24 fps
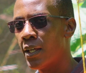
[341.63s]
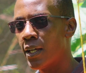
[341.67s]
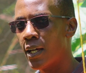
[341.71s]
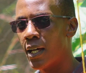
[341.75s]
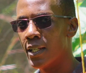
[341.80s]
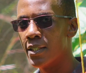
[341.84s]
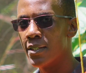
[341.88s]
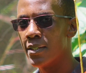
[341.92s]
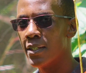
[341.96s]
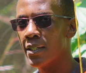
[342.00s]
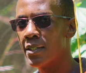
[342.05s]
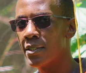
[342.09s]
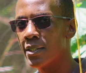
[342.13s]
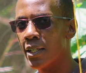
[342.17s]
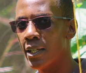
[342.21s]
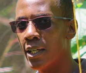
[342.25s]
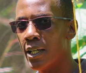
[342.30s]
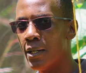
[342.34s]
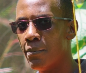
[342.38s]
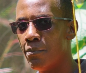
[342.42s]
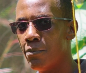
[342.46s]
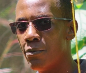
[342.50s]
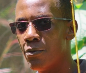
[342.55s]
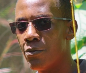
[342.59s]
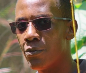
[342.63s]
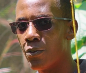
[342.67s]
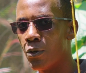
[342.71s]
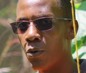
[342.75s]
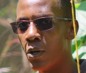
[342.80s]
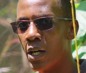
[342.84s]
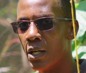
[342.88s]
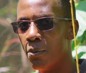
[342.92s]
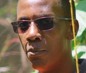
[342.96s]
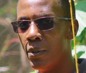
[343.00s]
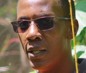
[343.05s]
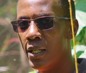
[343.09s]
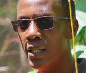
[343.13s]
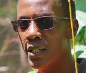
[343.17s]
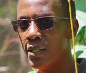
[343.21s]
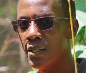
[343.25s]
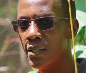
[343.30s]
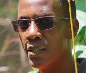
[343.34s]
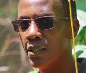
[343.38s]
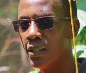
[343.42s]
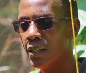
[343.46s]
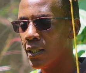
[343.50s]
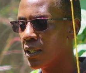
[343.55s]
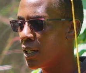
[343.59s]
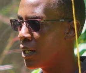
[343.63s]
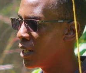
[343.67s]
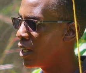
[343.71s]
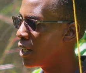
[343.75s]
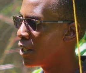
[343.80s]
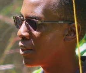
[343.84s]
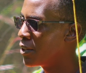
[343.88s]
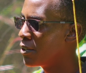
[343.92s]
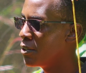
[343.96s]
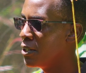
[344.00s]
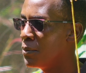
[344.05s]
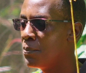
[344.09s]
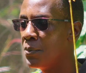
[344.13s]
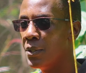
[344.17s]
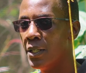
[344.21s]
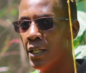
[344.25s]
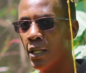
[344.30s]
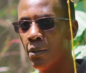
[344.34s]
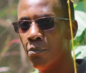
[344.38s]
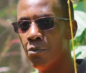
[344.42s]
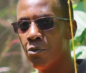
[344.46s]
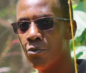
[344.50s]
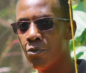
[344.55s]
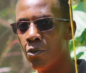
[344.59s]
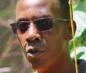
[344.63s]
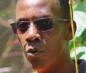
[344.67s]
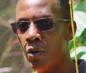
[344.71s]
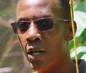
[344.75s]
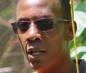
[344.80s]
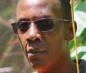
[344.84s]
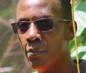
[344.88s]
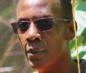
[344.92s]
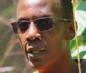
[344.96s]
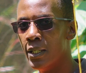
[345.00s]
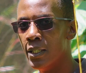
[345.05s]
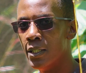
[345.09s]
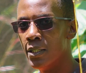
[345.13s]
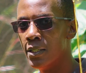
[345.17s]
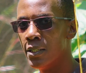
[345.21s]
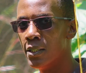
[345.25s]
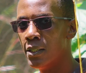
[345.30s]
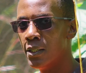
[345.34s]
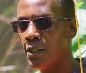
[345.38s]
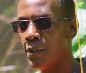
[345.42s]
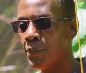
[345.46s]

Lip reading: at 6 a.m. for 1 minute and at 3 p.m. for 1 minute.